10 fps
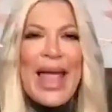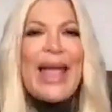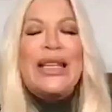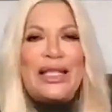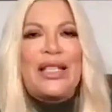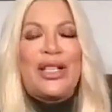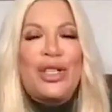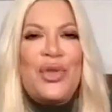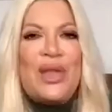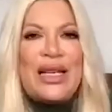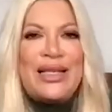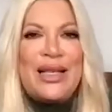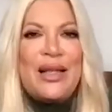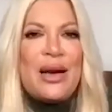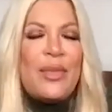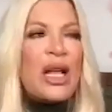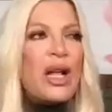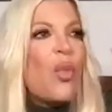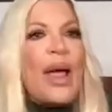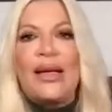can't do this and then i'm like
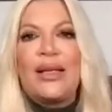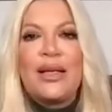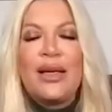wait